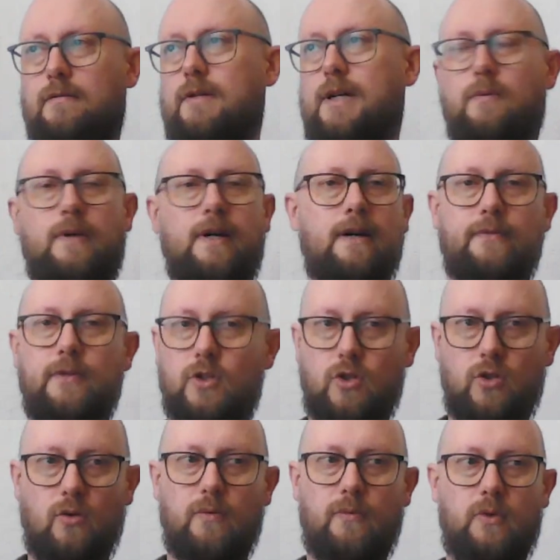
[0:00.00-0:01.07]
yeah, we have to
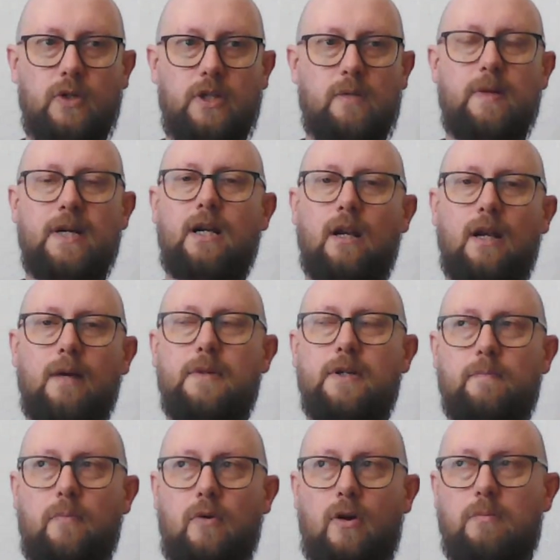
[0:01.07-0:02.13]
solve all these big
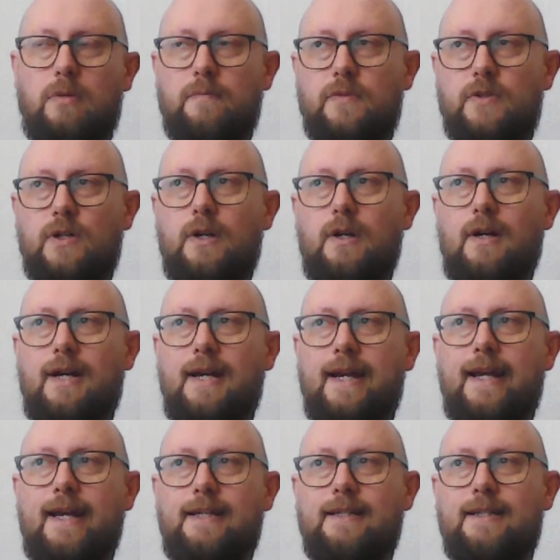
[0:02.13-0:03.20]
climate problems.
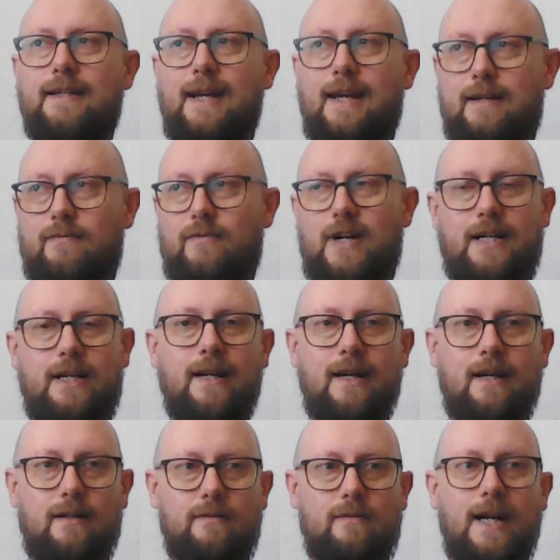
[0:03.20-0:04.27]
And yeah, right
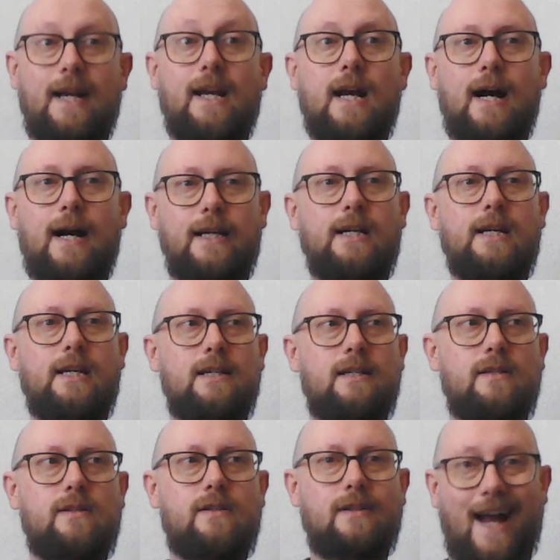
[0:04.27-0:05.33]
now AI
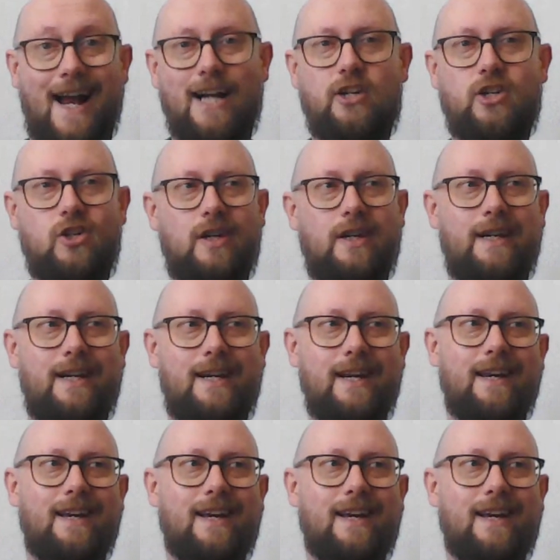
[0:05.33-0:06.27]
is actually